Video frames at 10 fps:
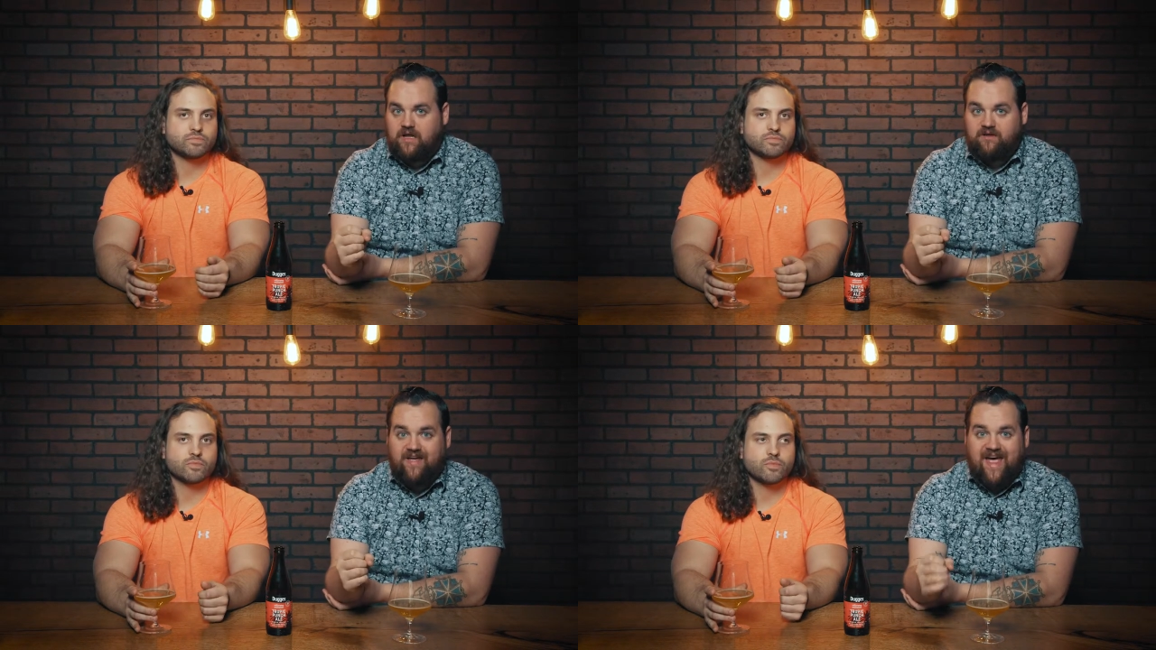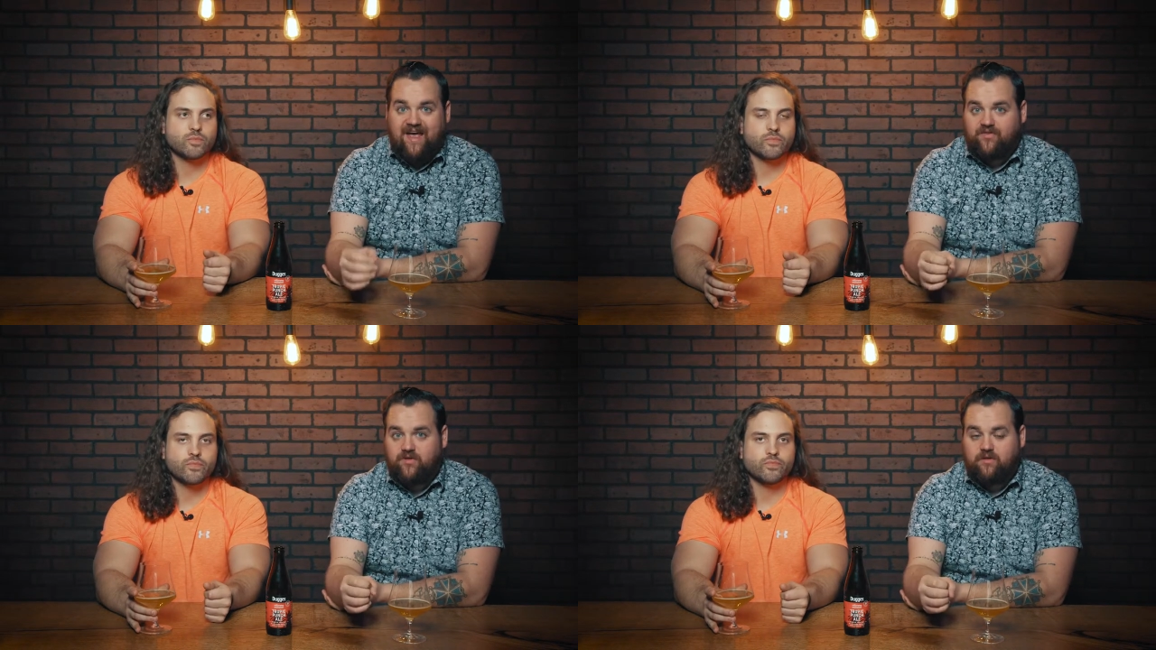Speaker 1: a lot of
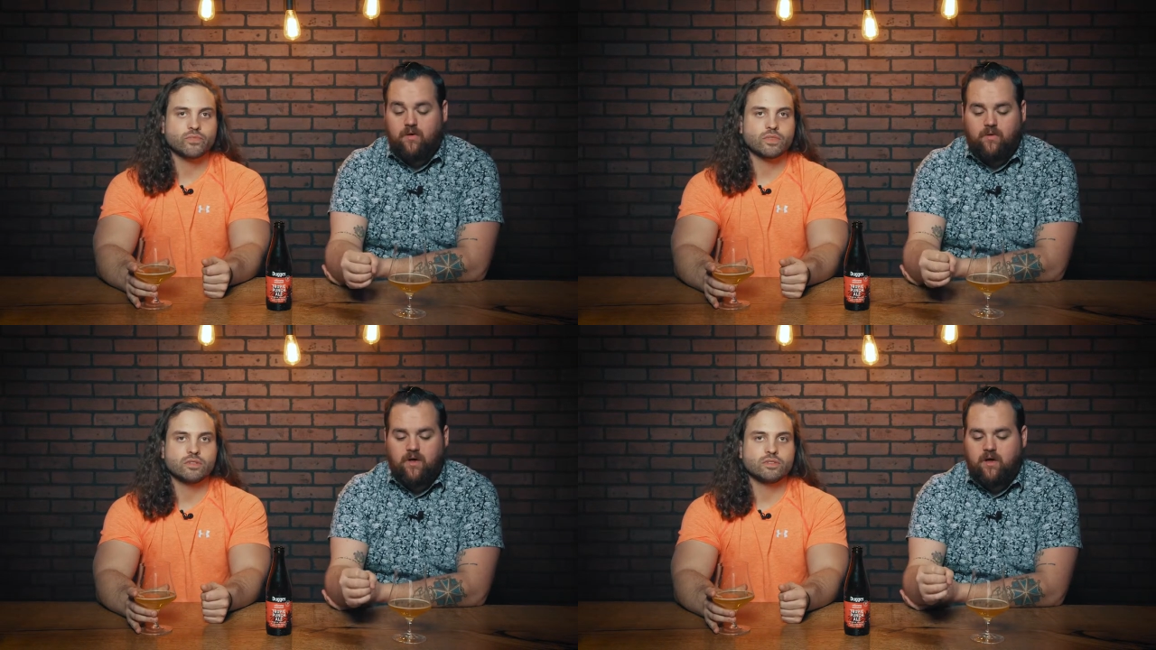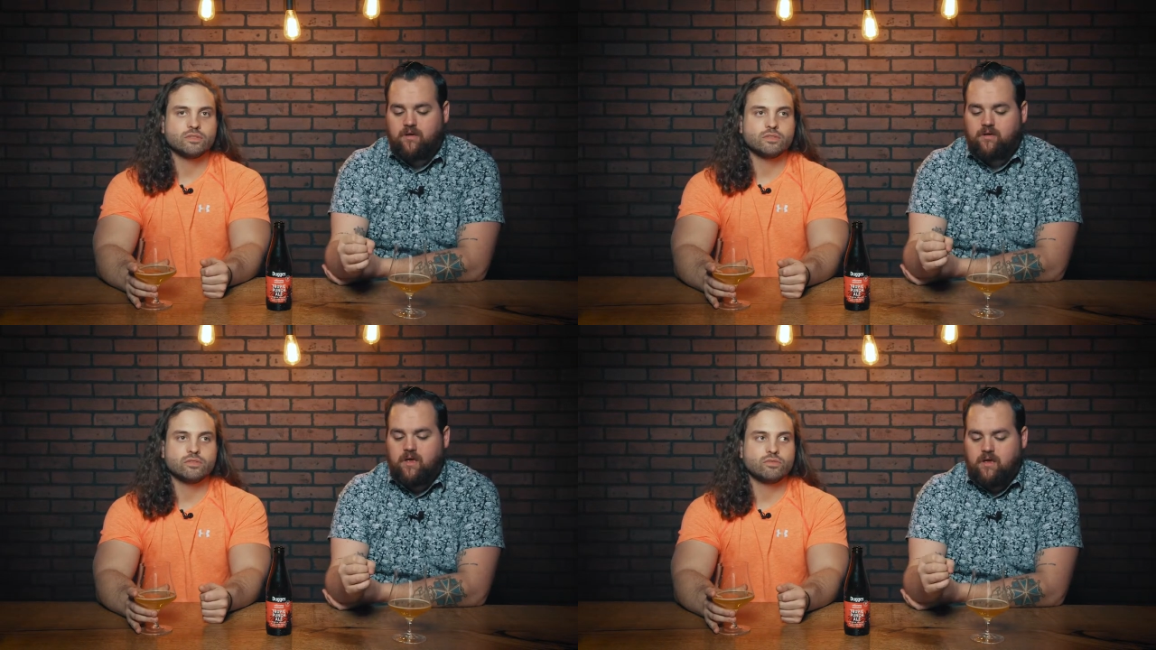acid going
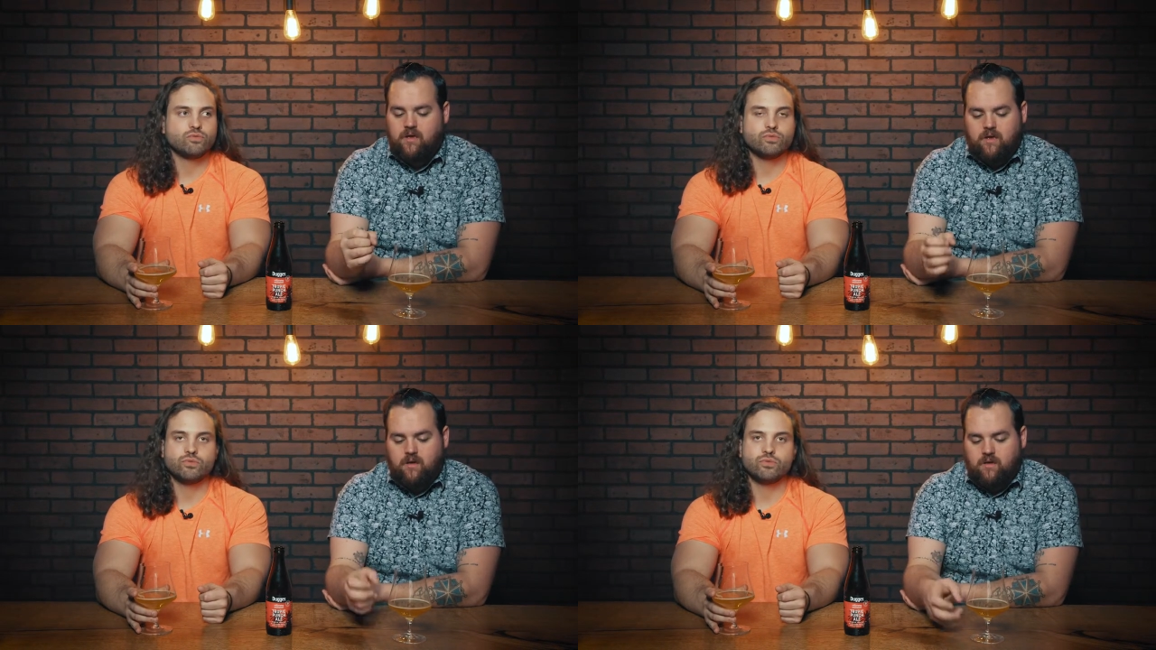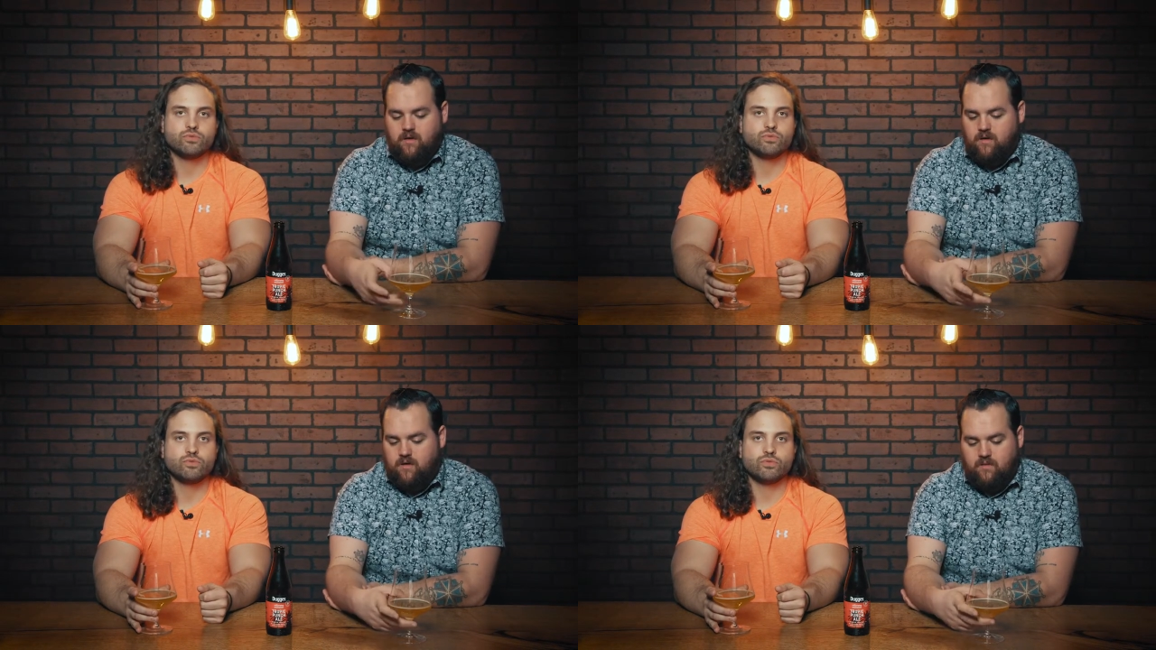on.
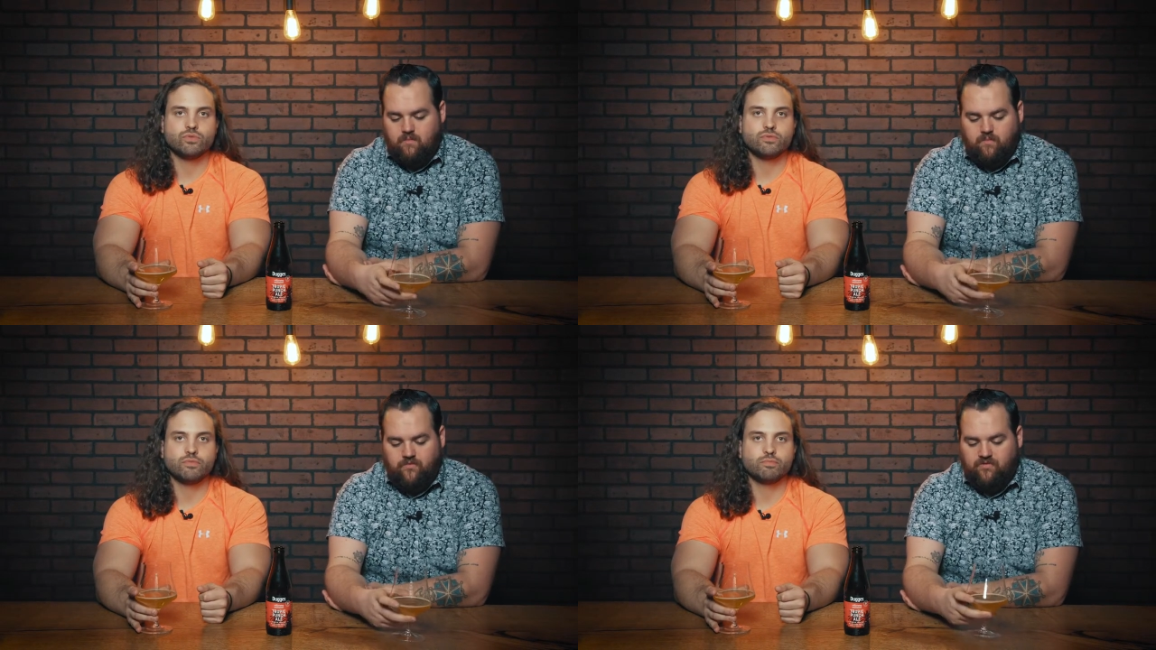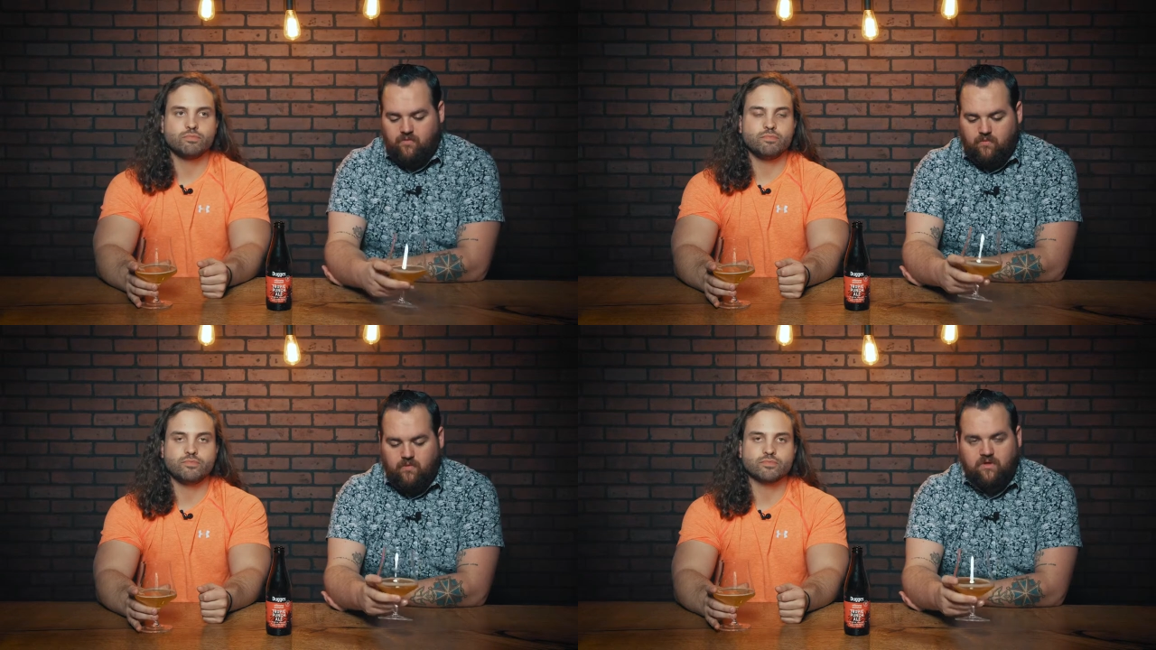Um,
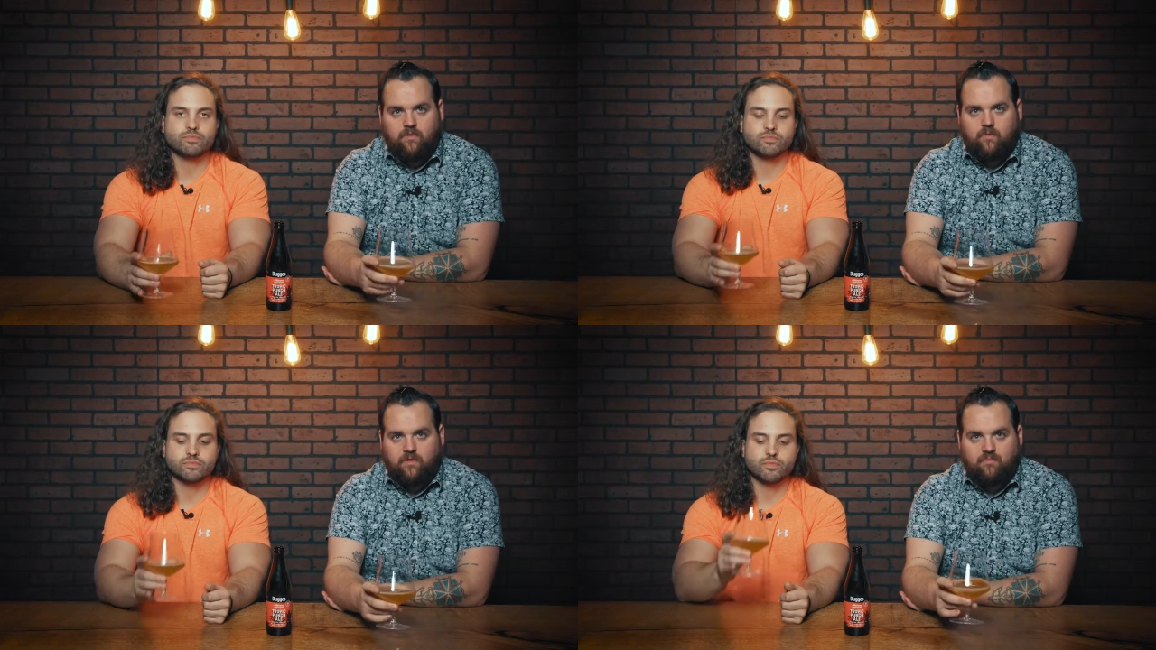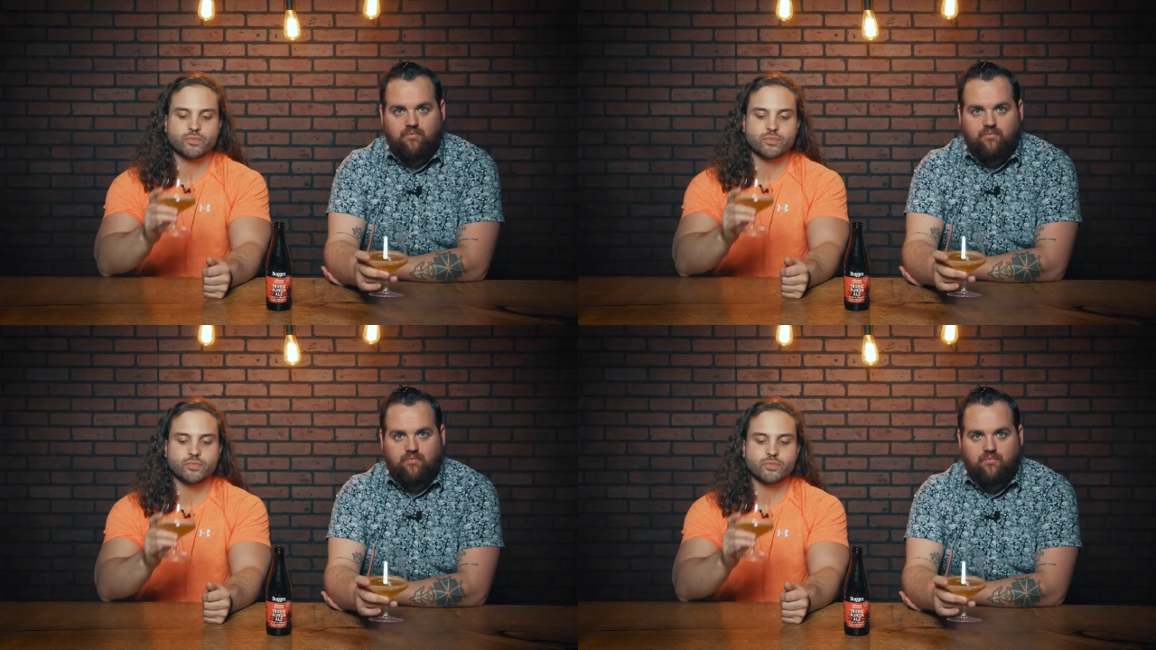just really, really